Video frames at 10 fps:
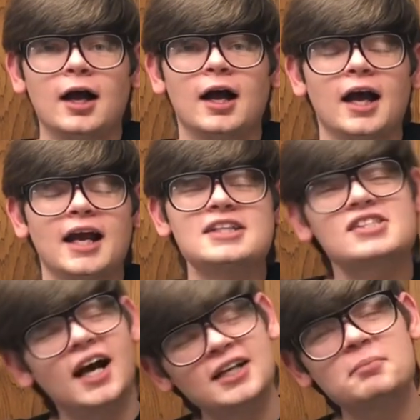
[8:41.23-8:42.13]
It's
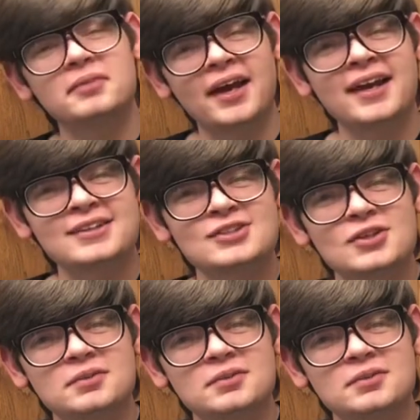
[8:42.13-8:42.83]
kind of bland.